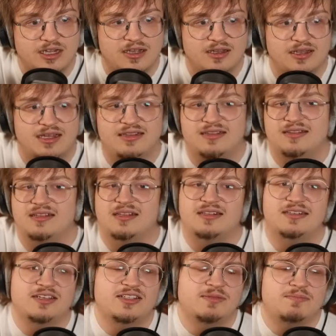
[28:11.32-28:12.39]
it it
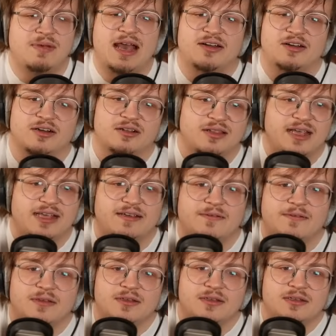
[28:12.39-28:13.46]
doesn't matter. Like,
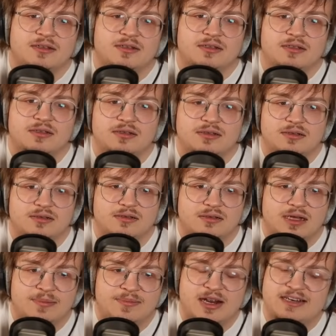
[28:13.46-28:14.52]

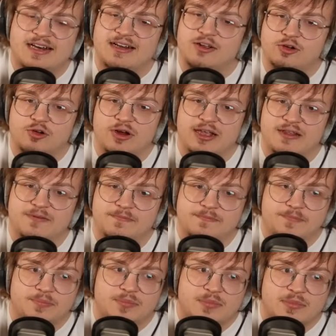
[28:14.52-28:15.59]
I'm not dead to crit,
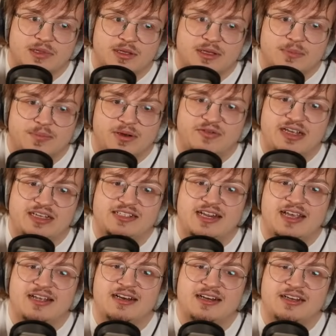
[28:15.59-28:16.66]
but if I stay in and he